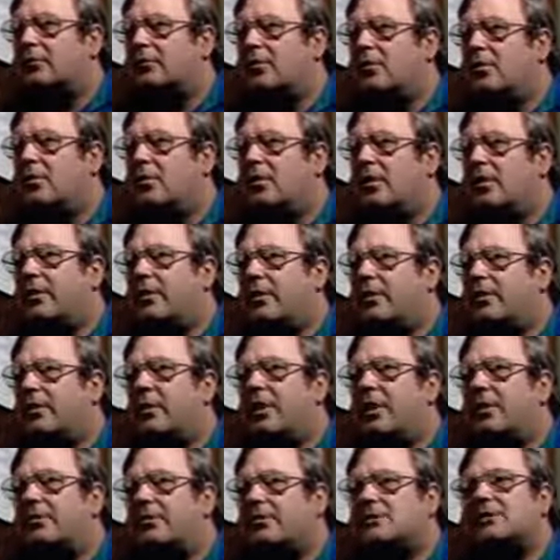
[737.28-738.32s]
Well, they were
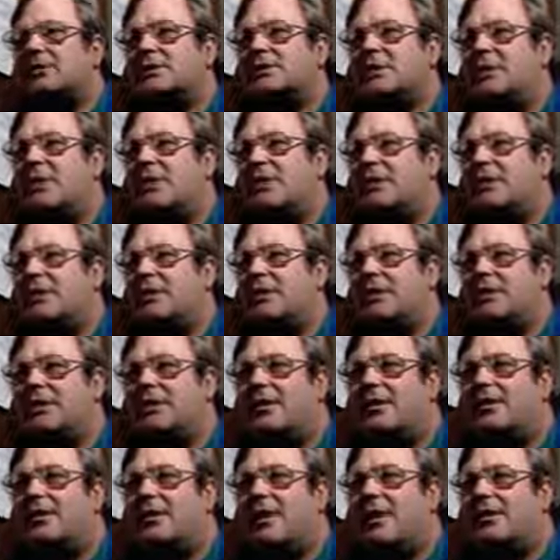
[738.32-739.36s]
obviously targeted, and
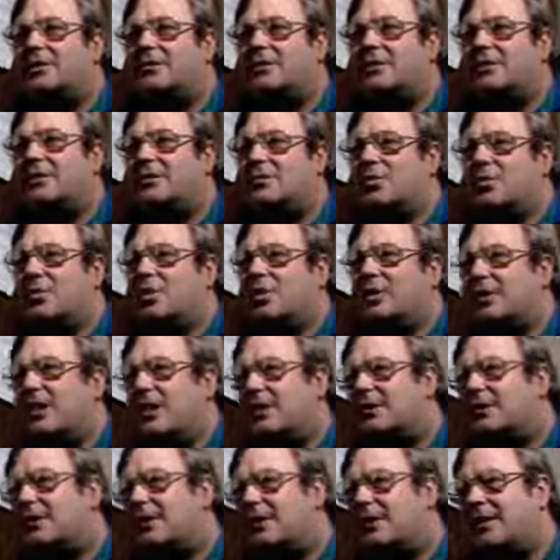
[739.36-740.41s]
the vaccines were
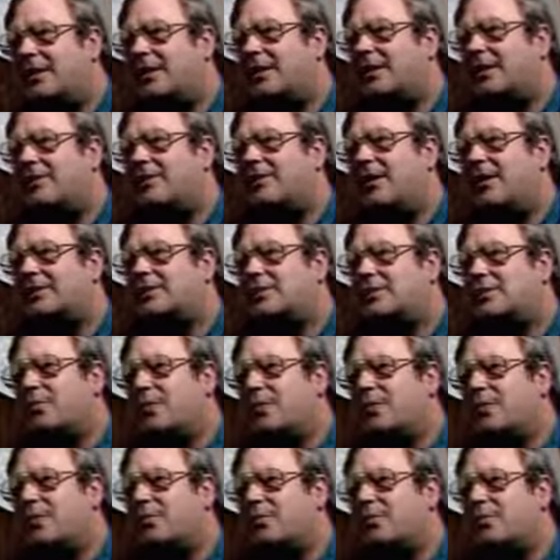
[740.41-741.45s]
conducted in vaccine
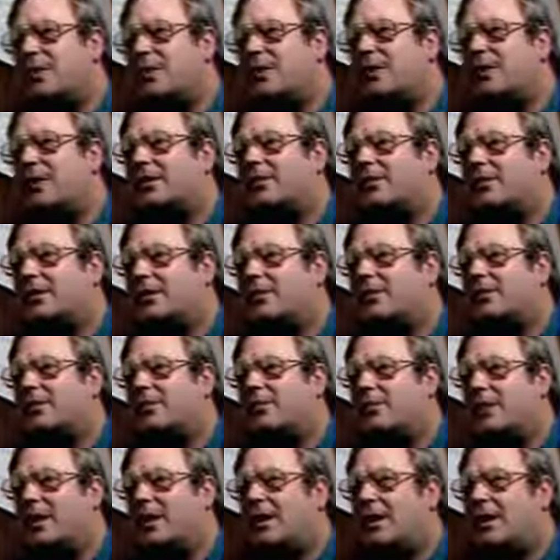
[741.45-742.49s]
programs were conducted in them.
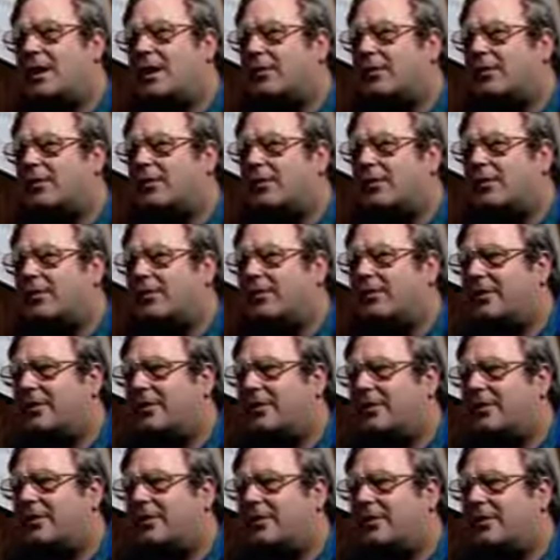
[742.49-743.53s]
But I don't
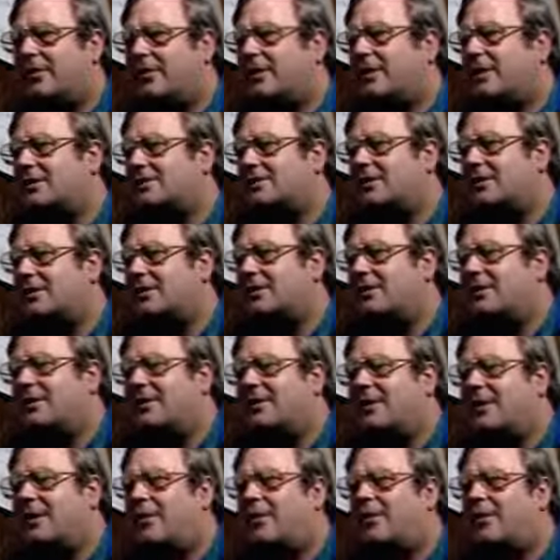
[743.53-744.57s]
feel necessarily
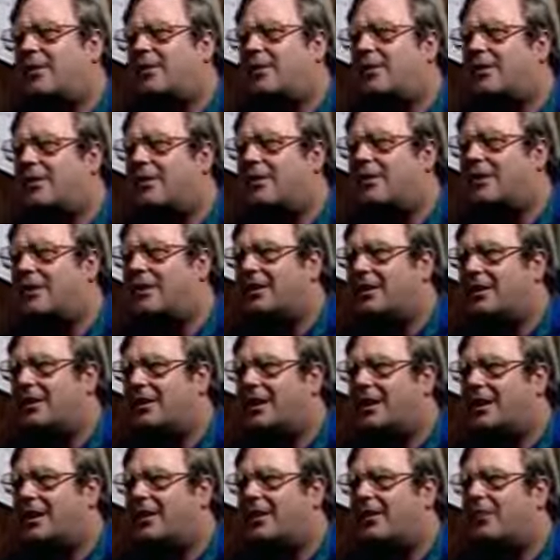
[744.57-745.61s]
that they were targeted in
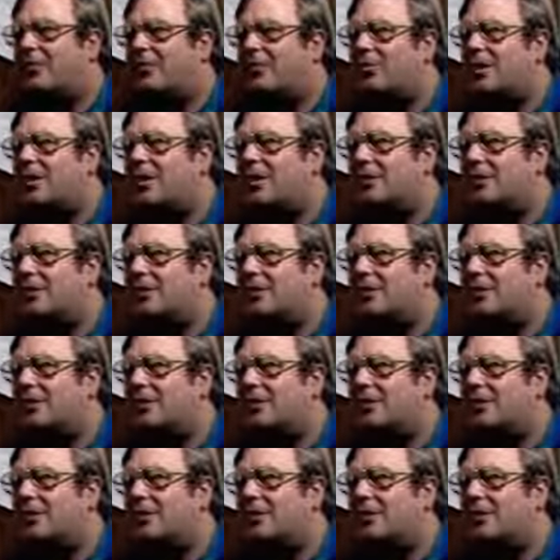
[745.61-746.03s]
any other way.